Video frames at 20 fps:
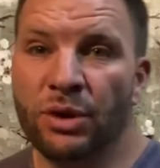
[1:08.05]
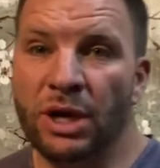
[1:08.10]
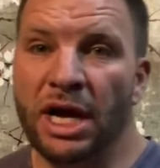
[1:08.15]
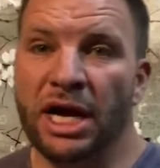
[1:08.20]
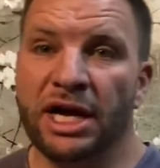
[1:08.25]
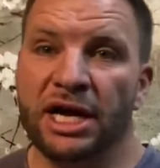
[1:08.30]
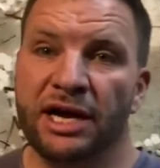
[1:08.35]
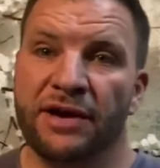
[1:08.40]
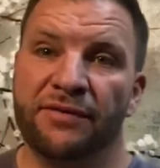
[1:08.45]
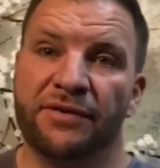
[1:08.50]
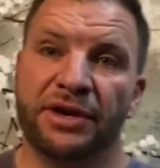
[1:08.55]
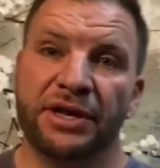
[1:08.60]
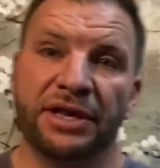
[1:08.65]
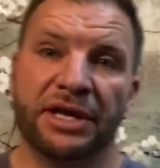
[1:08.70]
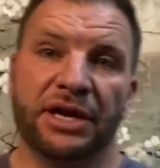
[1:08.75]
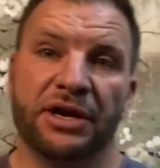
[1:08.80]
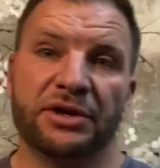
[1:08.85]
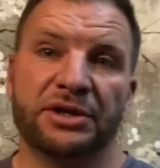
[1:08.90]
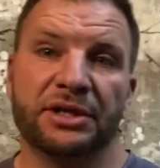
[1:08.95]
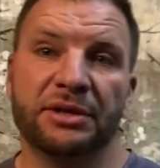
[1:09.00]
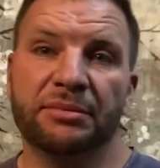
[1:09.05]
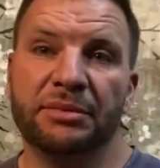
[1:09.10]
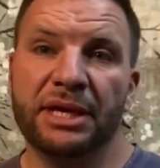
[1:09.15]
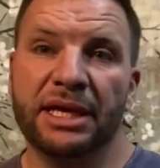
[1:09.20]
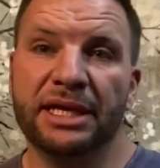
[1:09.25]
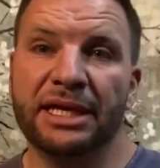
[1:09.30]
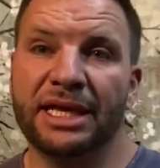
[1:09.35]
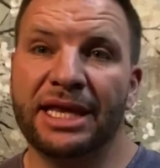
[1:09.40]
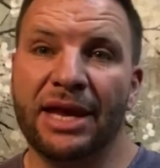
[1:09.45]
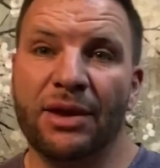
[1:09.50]
covered in there, something
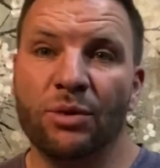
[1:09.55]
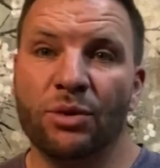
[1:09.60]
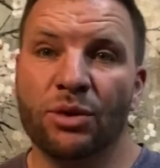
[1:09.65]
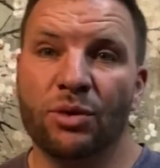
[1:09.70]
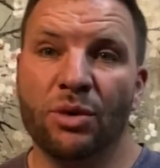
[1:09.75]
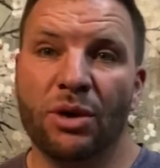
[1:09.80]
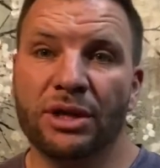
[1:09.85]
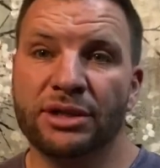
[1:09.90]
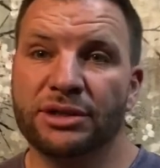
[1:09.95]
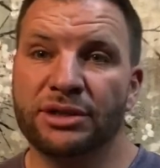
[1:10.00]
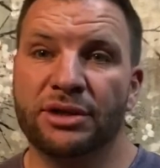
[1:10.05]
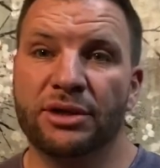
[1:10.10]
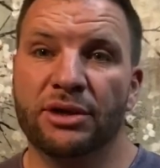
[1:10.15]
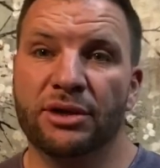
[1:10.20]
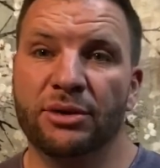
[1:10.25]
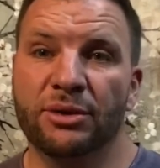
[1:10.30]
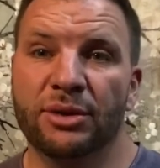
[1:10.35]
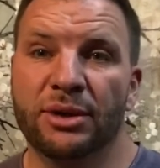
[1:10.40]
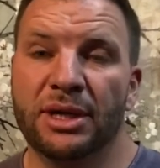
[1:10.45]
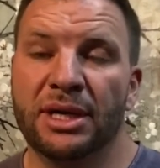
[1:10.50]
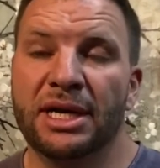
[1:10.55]
that they would want to know.